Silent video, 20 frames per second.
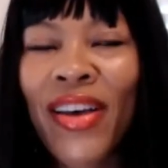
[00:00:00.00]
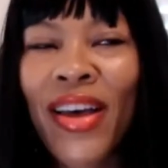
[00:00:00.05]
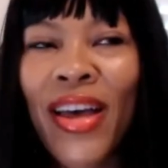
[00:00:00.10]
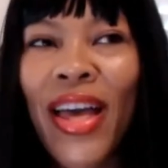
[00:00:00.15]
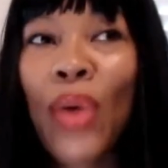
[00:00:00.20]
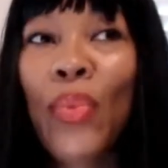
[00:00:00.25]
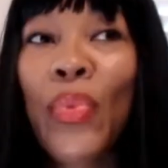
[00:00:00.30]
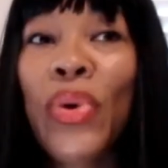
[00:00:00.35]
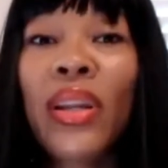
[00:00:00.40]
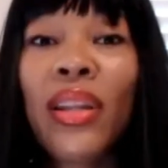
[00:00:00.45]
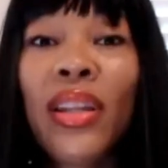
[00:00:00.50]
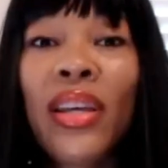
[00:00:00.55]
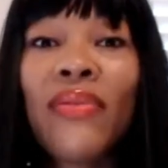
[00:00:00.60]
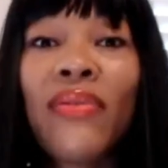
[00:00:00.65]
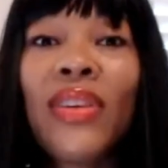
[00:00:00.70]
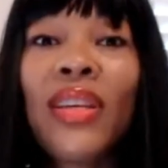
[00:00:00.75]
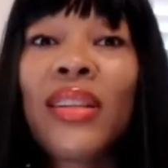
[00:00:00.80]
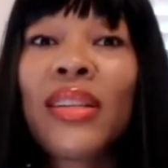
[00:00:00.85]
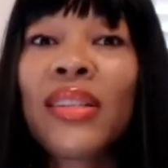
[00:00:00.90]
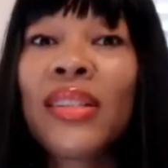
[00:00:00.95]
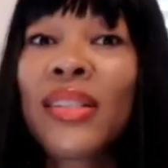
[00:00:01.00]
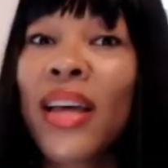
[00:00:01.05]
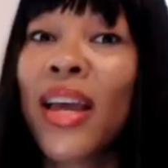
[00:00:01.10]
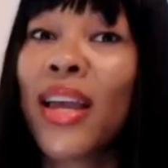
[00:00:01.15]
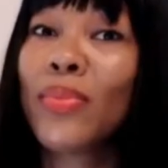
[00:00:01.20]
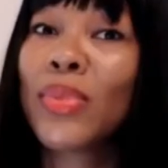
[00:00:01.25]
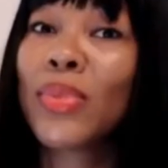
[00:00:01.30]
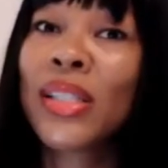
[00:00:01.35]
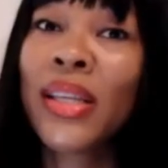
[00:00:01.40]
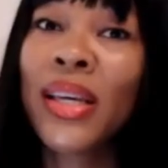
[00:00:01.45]
Mm-hmm. And we mm. lived in the
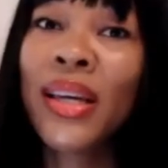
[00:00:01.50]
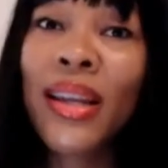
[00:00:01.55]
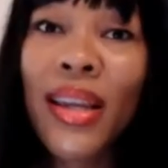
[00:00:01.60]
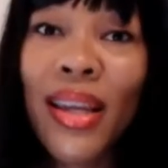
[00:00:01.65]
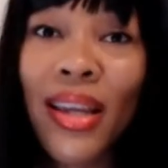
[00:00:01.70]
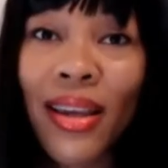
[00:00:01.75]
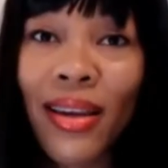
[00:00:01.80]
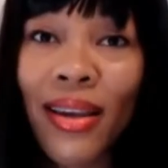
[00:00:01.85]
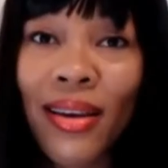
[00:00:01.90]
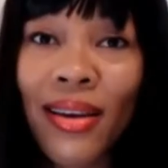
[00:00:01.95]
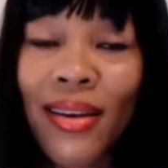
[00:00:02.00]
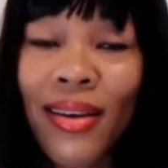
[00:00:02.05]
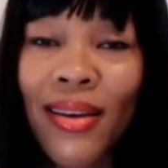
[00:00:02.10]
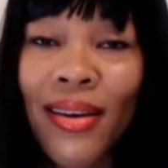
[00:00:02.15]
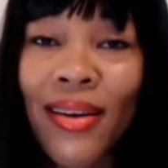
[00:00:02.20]
same city